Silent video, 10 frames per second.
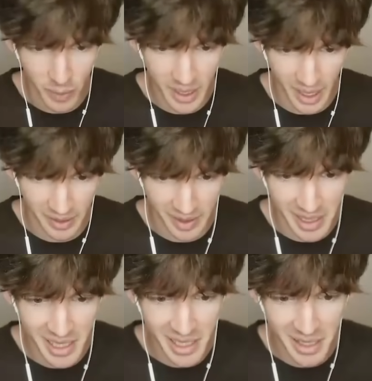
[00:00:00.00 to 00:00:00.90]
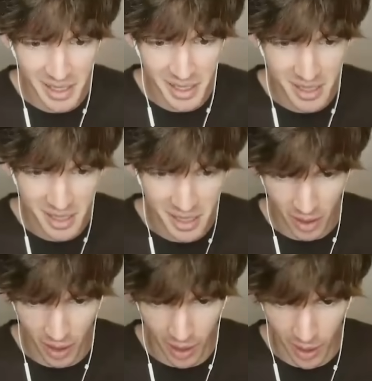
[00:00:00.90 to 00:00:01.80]
We got these.
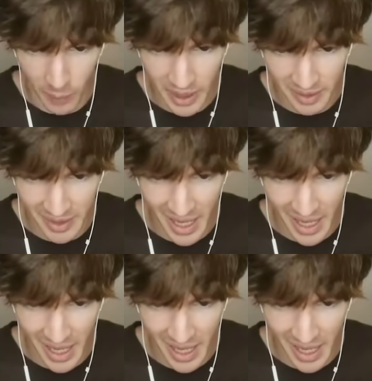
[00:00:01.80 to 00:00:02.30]
Um, we got